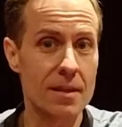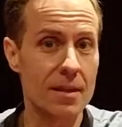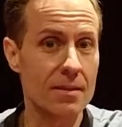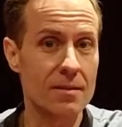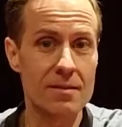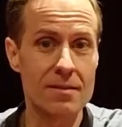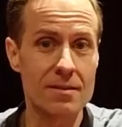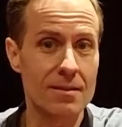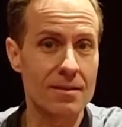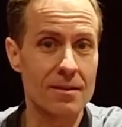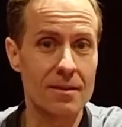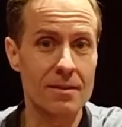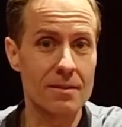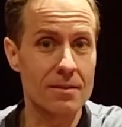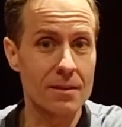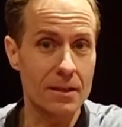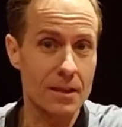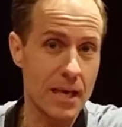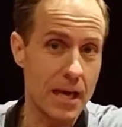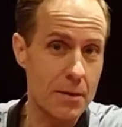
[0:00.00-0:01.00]
that
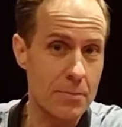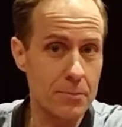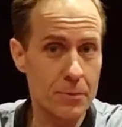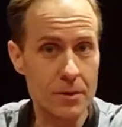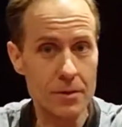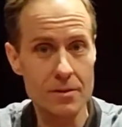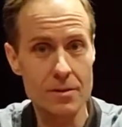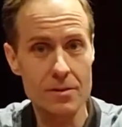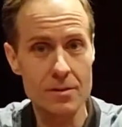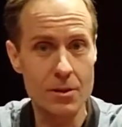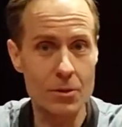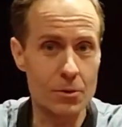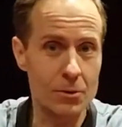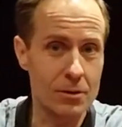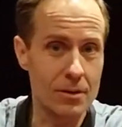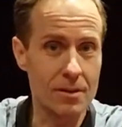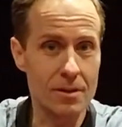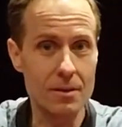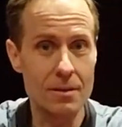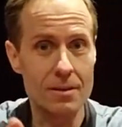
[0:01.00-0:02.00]
the camera is
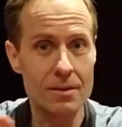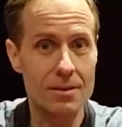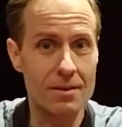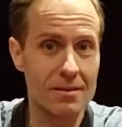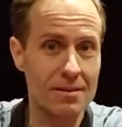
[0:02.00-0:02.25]
going...